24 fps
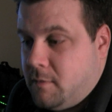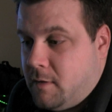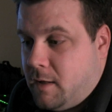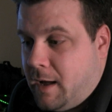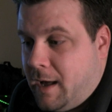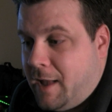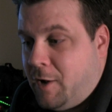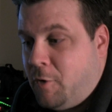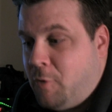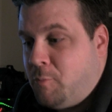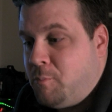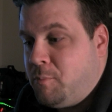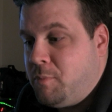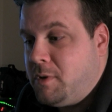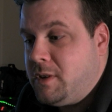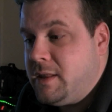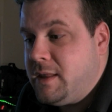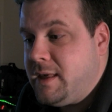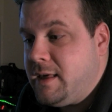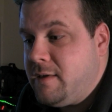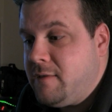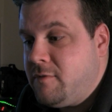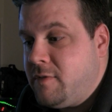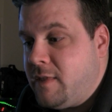I don't
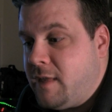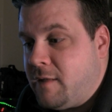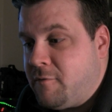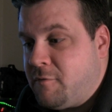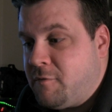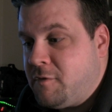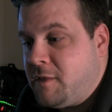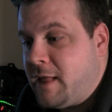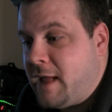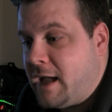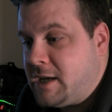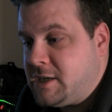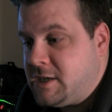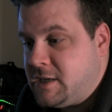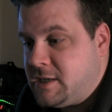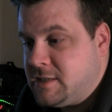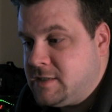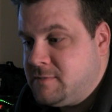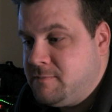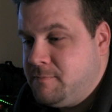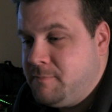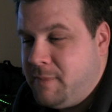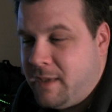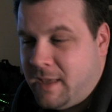believe that Flash
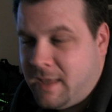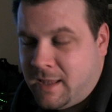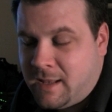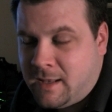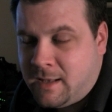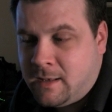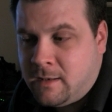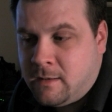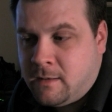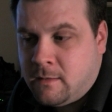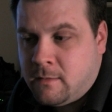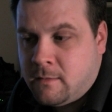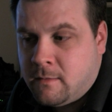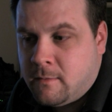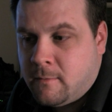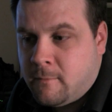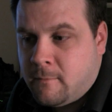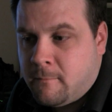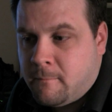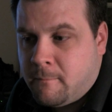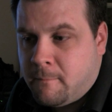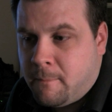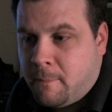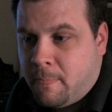has been
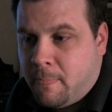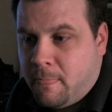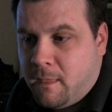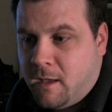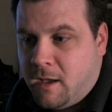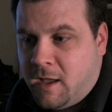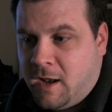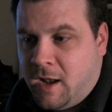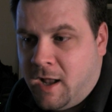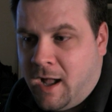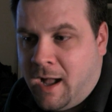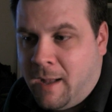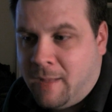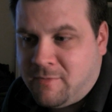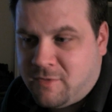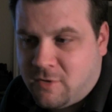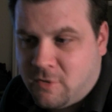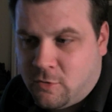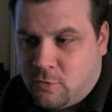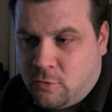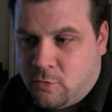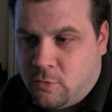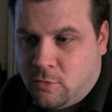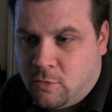an
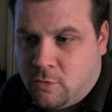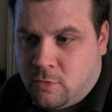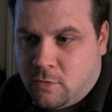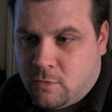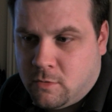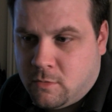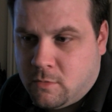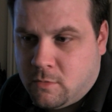obstacle